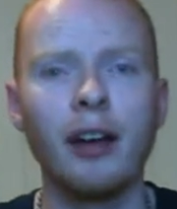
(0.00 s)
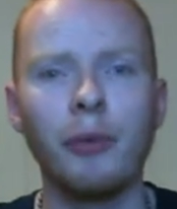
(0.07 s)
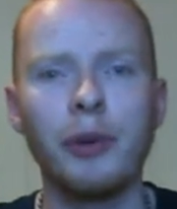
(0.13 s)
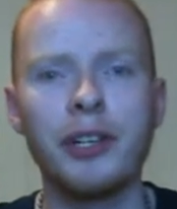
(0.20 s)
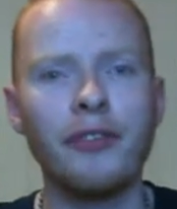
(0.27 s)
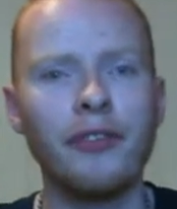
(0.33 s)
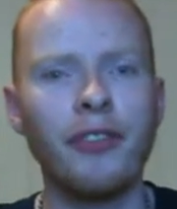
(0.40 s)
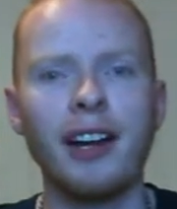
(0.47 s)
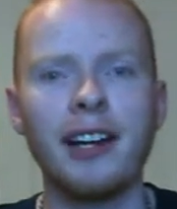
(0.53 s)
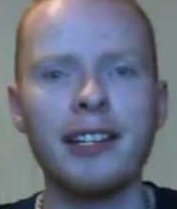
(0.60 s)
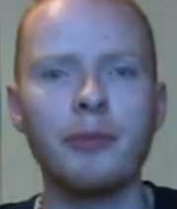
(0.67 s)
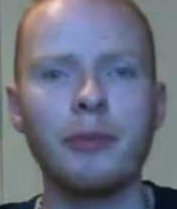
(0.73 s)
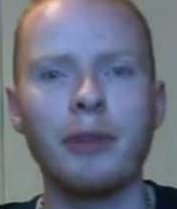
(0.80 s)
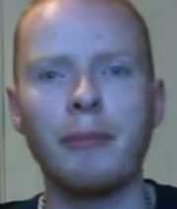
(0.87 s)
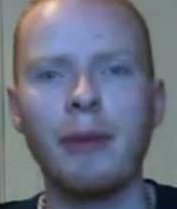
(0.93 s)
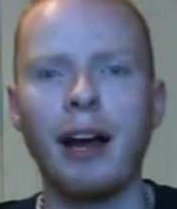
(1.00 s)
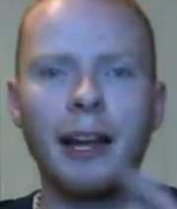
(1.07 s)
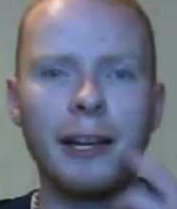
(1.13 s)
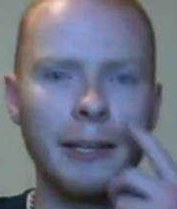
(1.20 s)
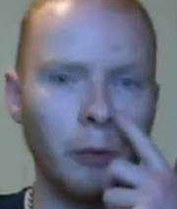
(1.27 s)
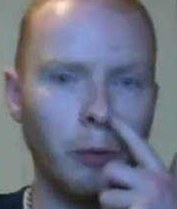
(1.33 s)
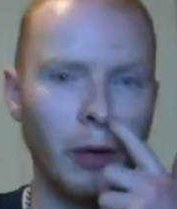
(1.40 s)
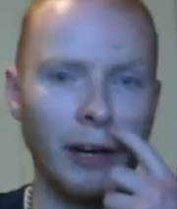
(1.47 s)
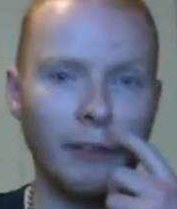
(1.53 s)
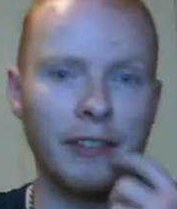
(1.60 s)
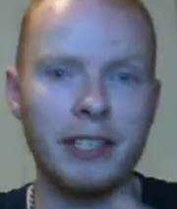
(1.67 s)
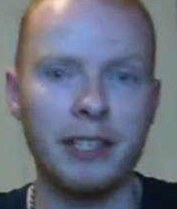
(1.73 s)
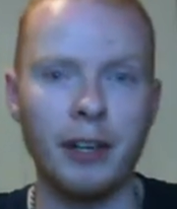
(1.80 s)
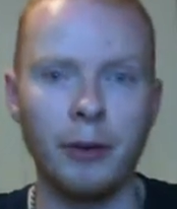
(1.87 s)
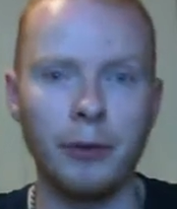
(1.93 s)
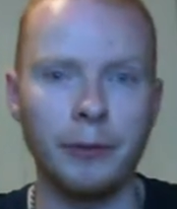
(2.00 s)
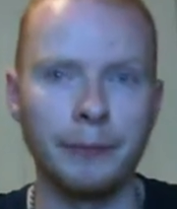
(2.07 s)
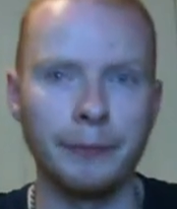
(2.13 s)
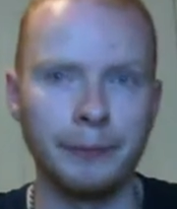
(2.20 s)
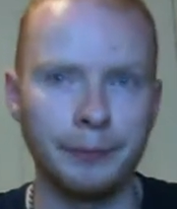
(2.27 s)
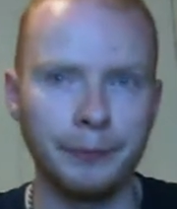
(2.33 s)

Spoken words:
which fights with a mind and a will of its own.